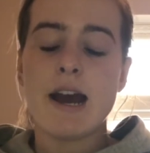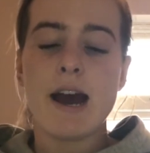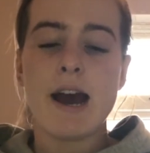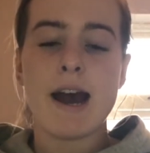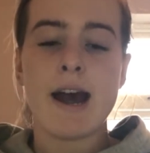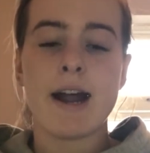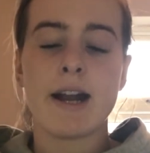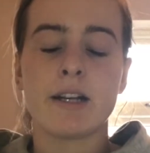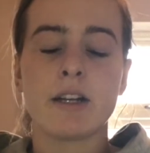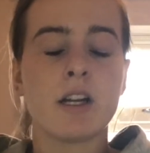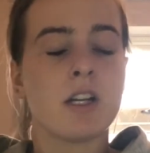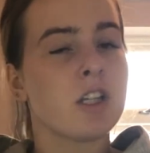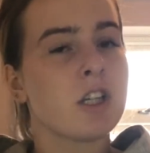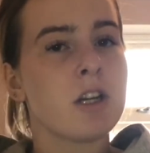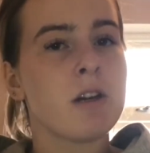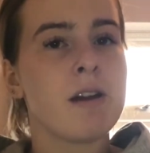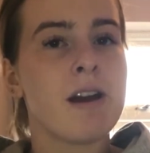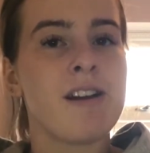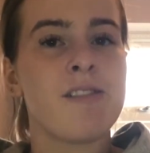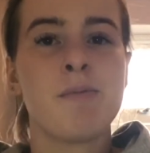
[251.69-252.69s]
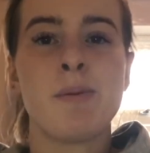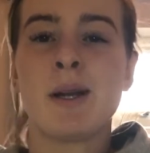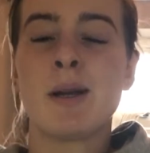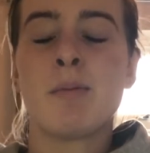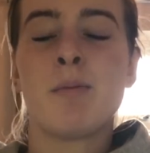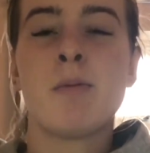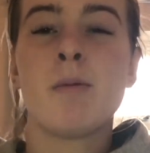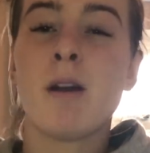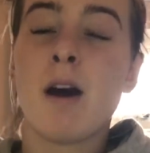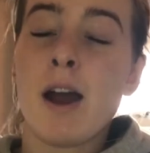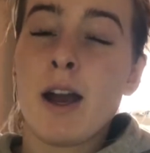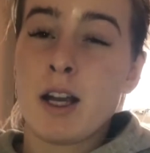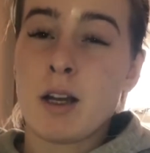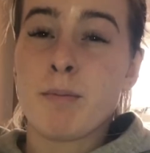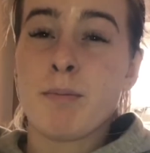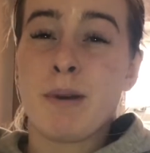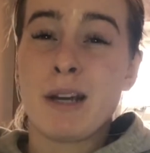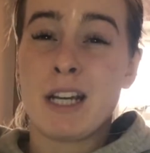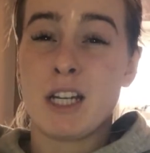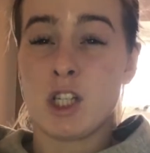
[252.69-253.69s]
And I do have
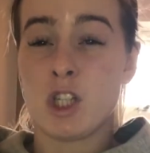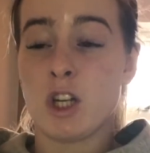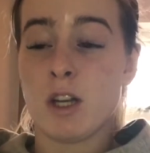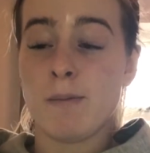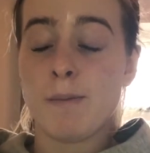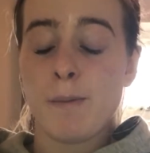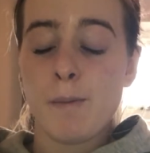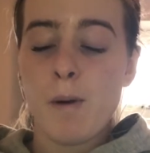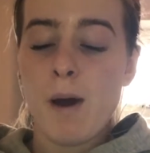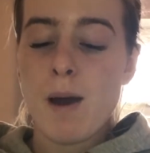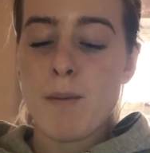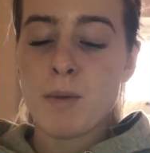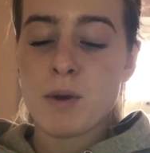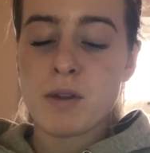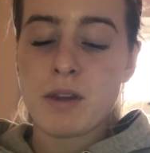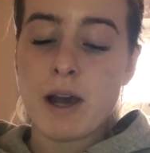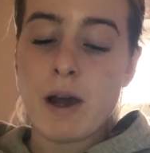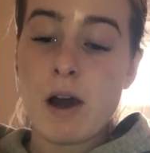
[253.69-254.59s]
bigger tubed primers.